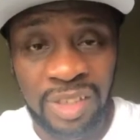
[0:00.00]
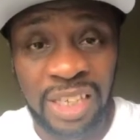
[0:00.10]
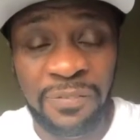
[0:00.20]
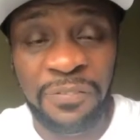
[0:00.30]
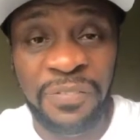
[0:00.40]

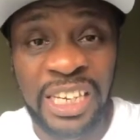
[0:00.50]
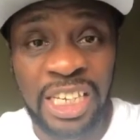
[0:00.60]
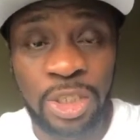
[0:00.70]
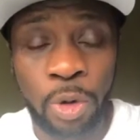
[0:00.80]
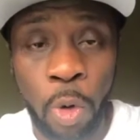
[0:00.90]
It
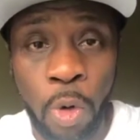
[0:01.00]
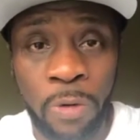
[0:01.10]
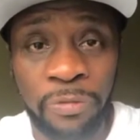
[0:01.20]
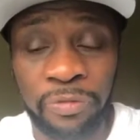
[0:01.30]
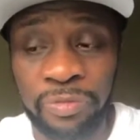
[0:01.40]
feeds
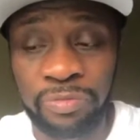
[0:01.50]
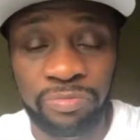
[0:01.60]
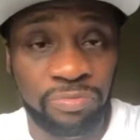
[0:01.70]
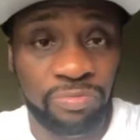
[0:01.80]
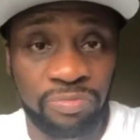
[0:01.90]
off
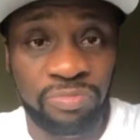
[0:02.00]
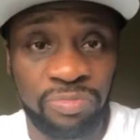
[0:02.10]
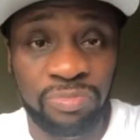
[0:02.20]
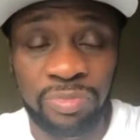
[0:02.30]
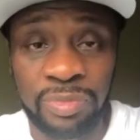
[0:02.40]

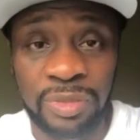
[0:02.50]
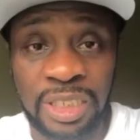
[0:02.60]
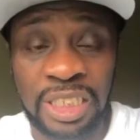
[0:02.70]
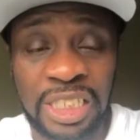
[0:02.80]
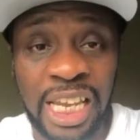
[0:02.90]

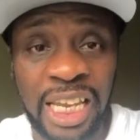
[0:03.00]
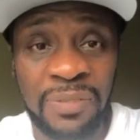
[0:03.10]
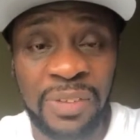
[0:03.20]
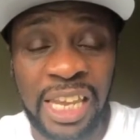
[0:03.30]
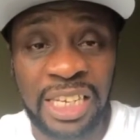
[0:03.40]
this
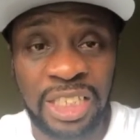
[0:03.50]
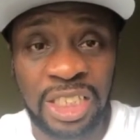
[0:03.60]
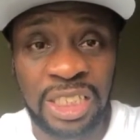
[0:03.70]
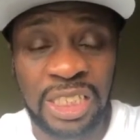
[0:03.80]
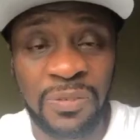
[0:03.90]
negative
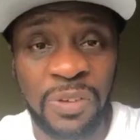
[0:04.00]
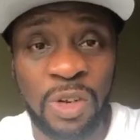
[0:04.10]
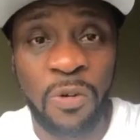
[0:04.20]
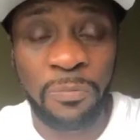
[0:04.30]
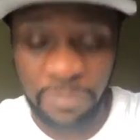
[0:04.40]
energy, this feed off